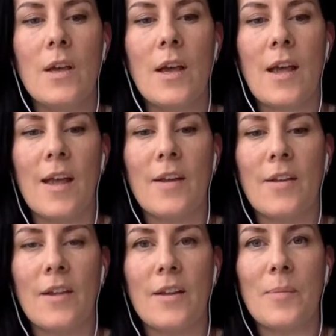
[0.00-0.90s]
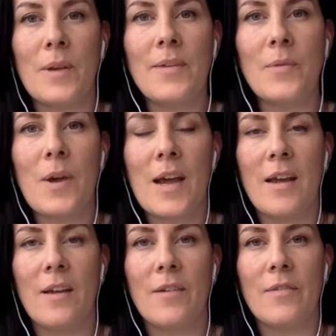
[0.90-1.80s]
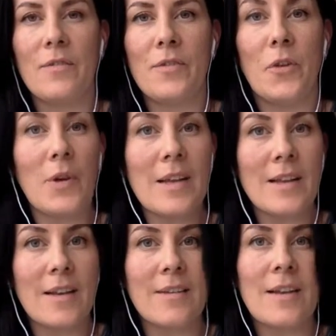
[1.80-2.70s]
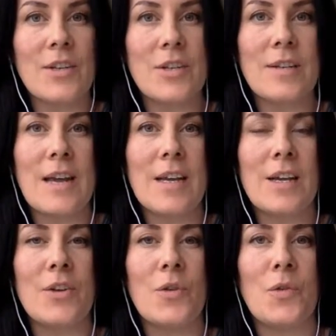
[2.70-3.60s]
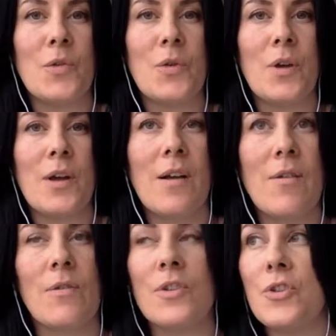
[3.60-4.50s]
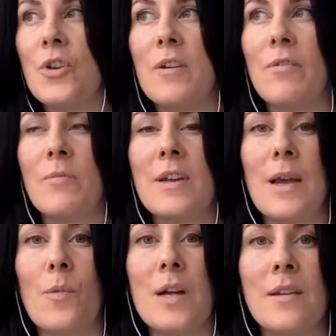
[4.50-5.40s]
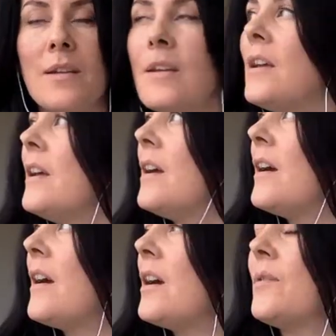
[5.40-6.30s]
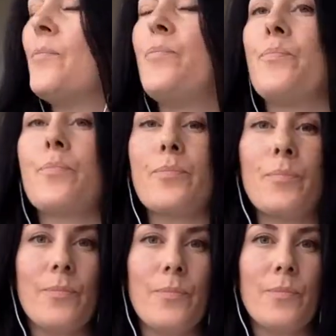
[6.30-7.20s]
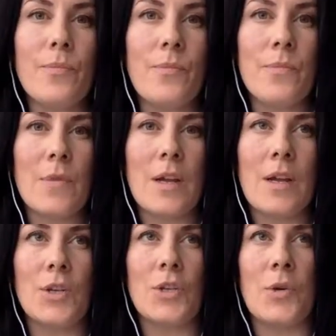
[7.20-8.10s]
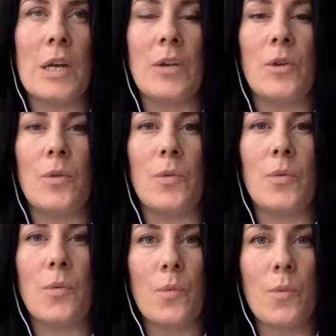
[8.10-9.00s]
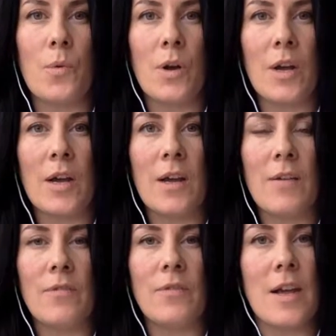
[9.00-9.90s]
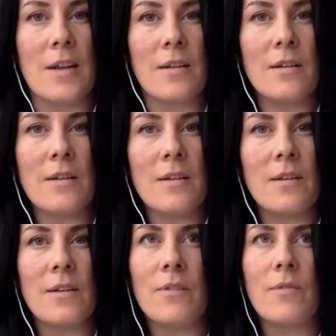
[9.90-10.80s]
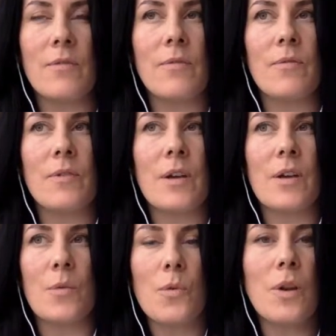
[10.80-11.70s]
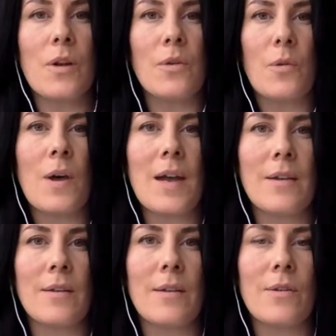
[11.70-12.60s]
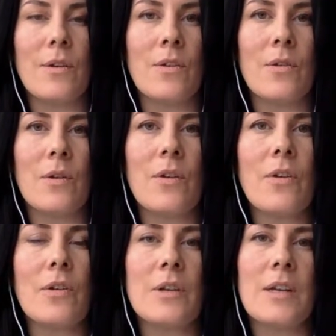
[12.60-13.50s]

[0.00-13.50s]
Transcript: And I think the best way of doing that is actually taking you along the journey from day one, and showing you what I have done all along the way so that you can do it too.